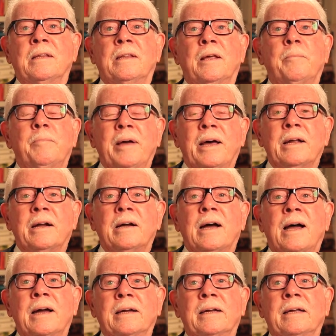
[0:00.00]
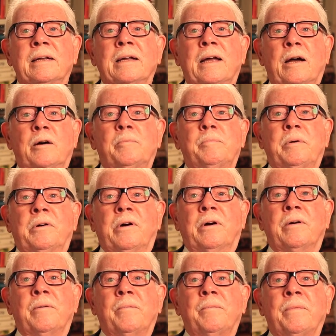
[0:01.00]
the better I can help
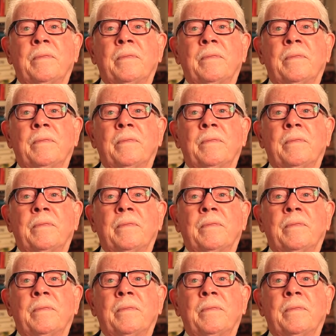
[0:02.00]
her.